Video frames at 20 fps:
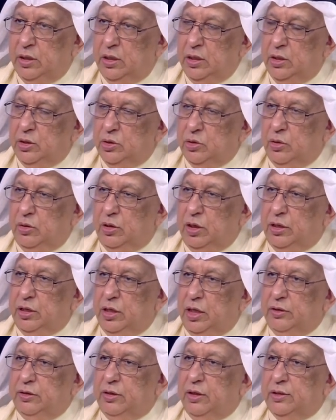so that they
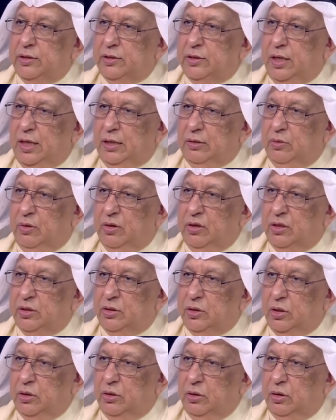understand what this
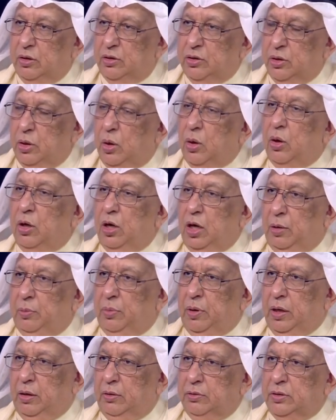technology all
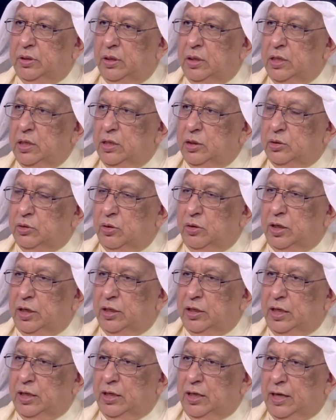about, so that
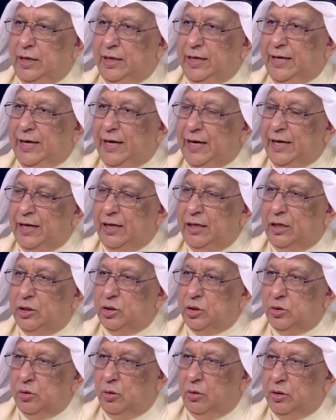they can gain
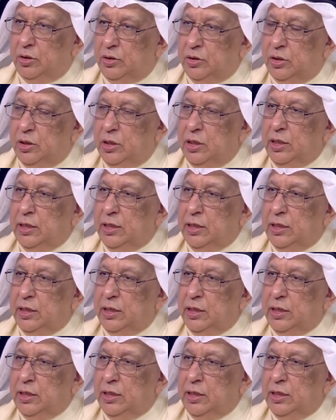this knowledge,